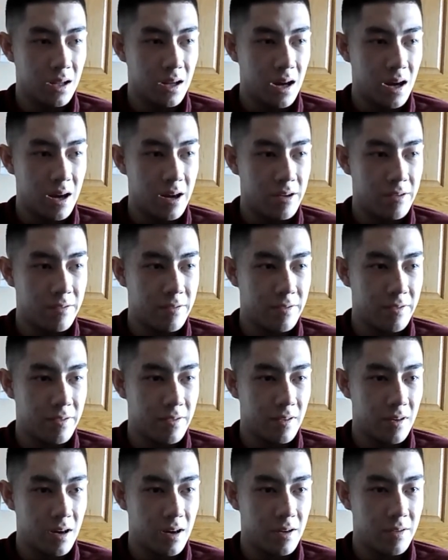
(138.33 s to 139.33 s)
I've,
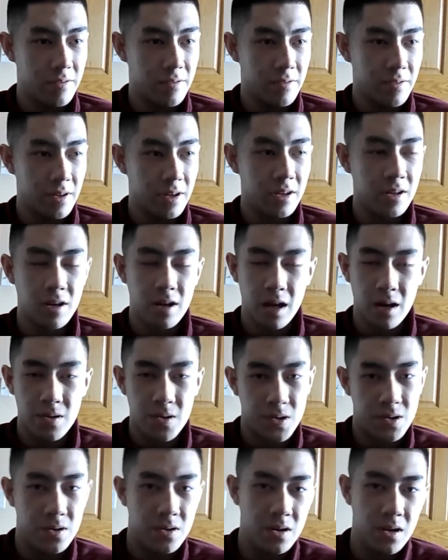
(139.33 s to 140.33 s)
I've
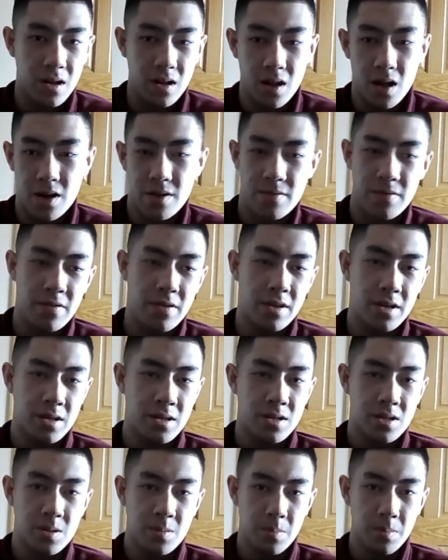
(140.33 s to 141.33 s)
encountered a lot of
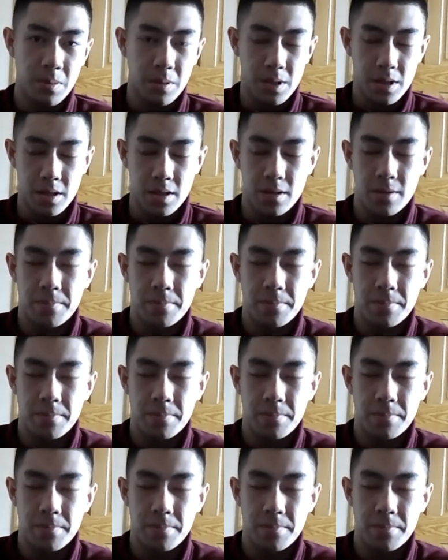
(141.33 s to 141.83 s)
things, but